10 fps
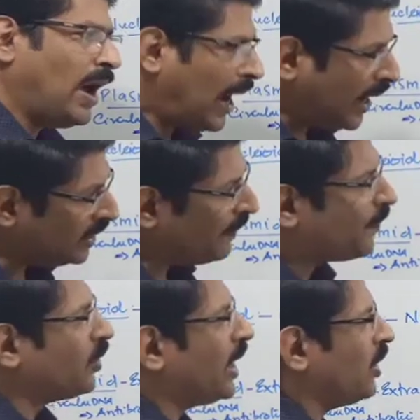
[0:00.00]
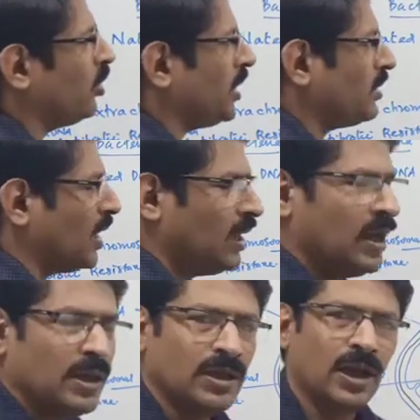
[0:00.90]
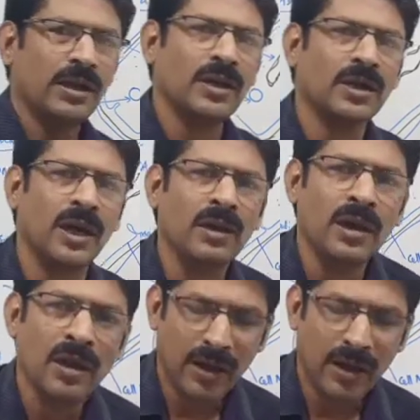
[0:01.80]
And the prokaryotic cell, there are certain